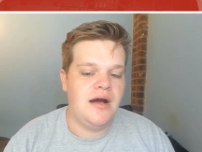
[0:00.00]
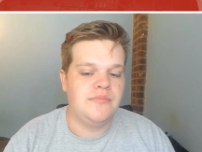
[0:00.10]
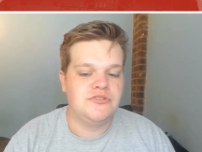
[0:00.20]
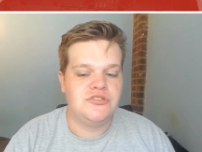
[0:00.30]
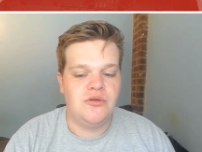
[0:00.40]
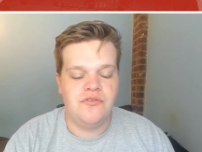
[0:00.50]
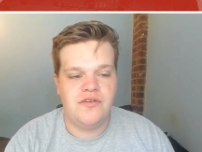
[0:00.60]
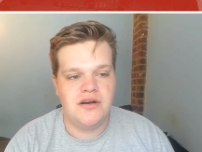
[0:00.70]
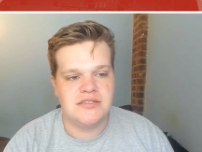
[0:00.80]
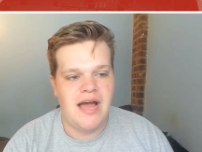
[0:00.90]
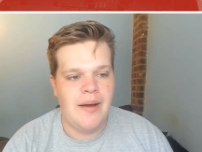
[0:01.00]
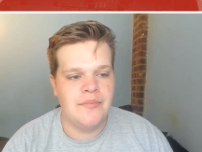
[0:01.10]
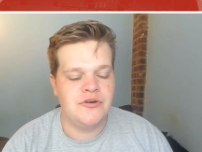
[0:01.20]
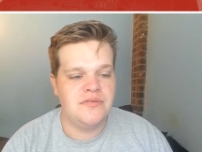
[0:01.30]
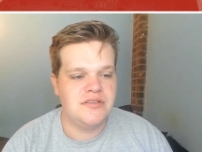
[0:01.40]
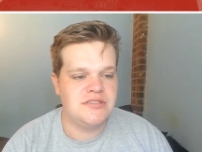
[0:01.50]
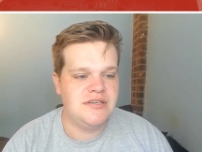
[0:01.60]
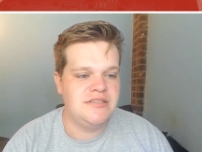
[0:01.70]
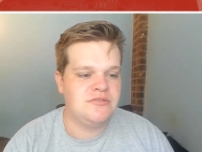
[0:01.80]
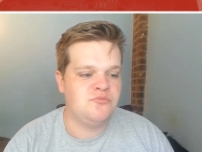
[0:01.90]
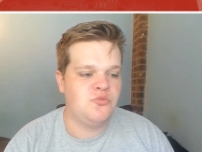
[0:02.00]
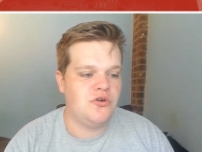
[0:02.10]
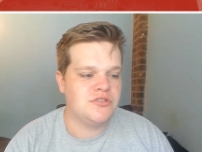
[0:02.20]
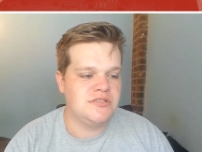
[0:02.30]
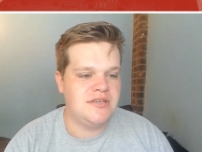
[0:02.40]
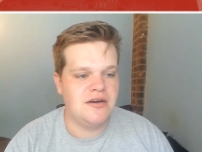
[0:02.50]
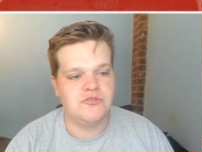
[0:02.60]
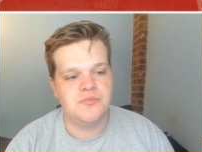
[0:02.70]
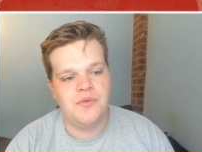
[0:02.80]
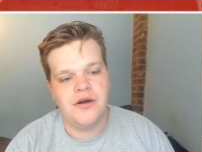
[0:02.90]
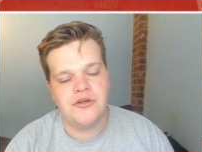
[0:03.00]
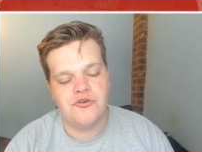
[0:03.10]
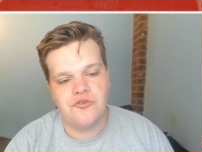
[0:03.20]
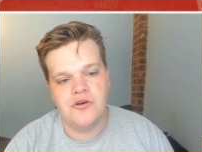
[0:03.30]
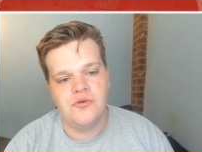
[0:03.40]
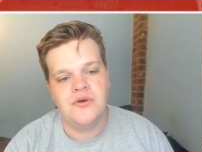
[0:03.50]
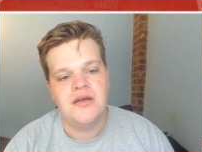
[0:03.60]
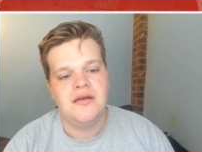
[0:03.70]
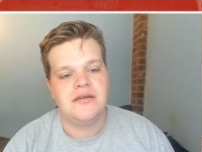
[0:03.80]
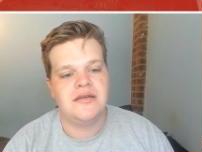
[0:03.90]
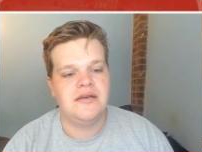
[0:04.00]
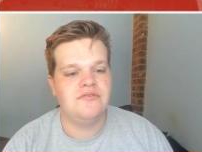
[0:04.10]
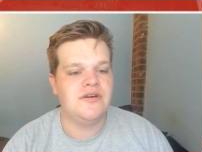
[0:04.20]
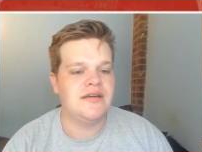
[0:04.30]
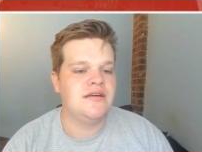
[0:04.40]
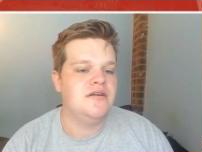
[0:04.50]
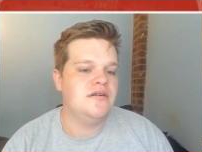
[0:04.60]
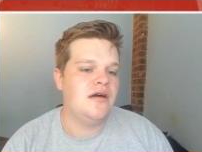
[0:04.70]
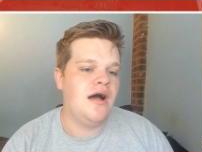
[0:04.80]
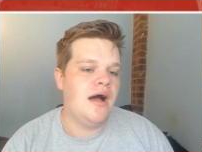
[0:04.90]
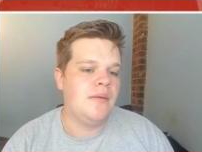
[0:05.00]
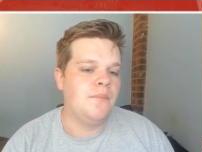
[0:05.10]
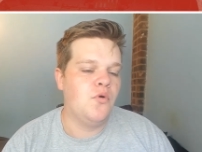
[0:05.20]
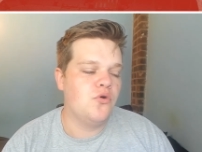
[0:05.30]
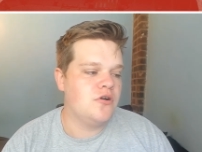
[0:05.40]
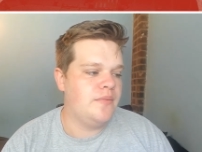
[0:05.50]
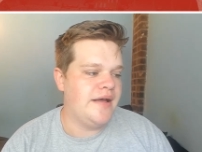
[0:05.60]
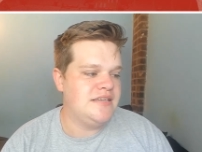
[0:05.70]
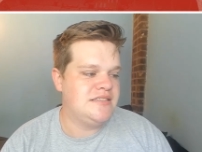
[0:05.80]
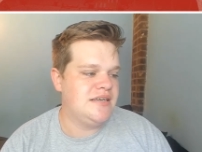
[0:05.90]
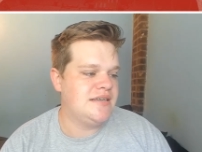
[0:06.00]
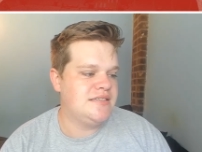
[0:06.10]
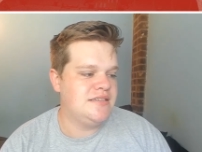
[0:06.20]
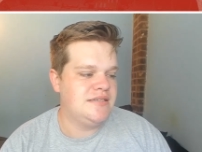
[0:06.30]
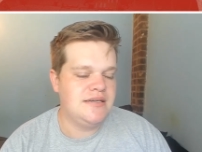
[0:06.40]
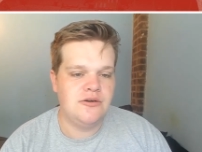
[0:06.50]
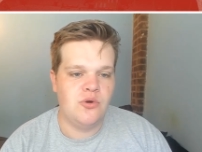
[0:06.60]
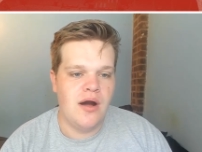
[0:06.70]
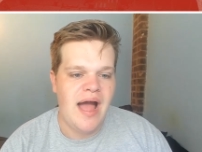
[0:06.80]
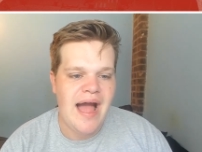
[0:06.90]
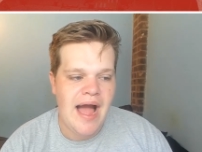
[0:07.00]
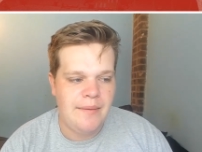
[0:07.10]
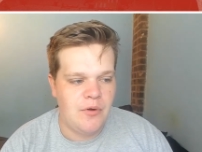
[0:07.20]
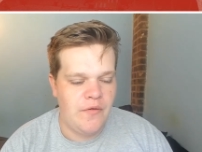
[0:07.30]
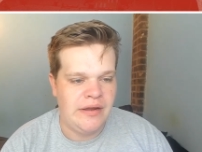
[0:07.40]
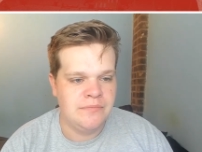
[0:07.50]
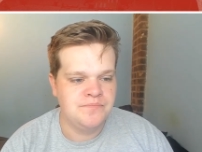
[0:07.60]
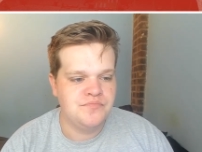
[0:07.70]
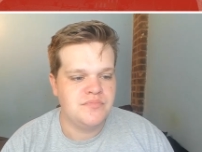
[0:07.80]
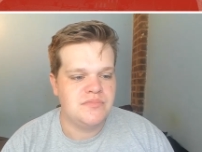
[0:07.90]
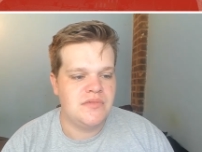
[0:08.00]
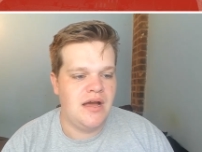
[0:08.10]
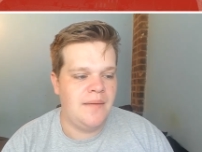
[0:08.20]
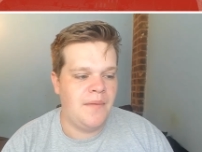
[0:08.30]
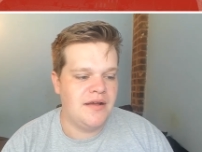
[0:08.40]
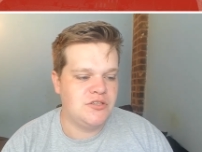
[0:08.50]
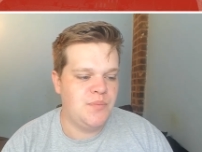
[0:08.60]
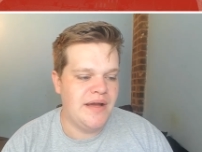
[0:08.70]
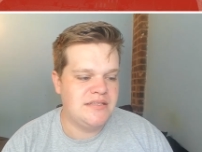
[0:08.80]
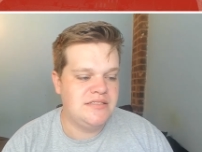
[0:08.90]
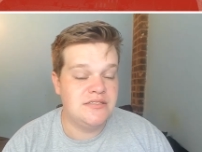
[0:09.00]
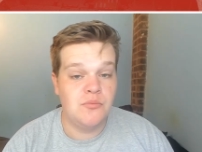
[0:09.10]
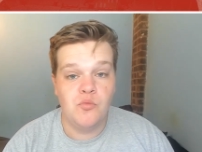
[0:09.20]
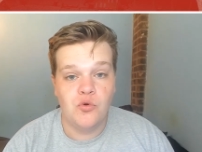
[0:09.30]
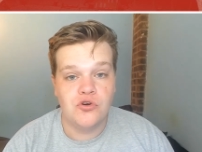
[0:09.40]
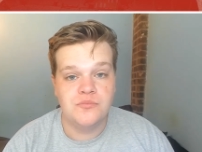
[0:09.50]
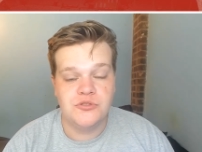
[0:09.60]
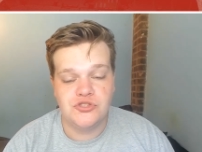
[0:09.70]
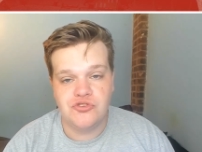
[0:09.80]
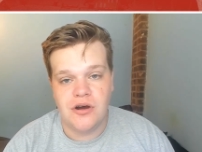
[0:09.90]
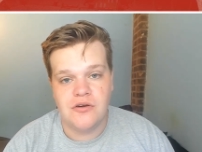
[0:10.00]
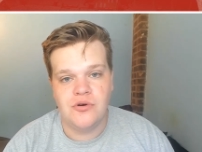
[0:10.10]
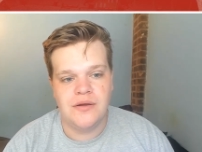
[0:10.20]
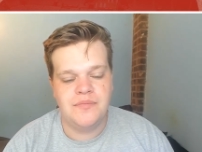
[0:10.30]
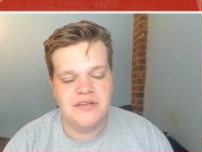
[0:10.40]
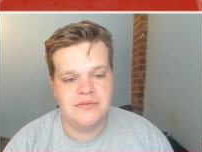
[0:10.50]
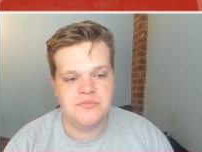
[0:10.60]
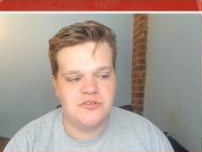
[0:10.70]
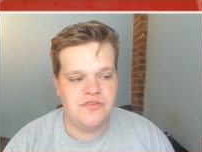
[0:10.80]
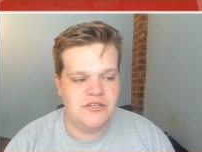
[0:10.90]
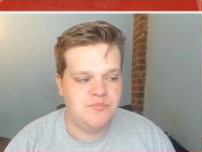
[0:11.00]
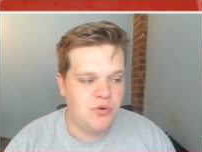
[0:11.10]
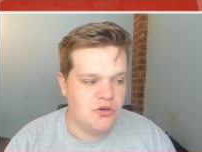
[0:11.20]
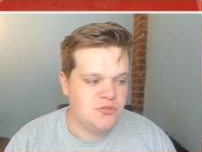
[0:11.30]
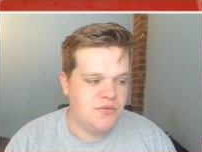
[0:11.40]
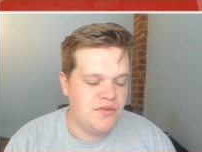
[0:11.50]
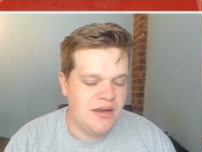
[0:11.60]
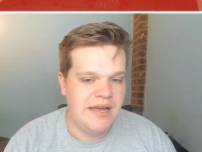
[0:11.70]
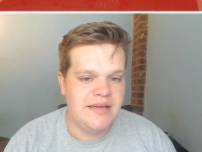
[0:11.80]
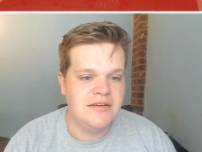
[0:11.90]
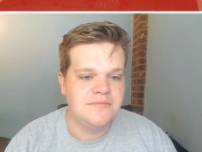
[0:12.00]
So the first hammering of the season was dealt by Crewe, giving Morecambe a 6-0 hammering. I expected Morecambe to struggle. I tipped them to finish bottom of the league,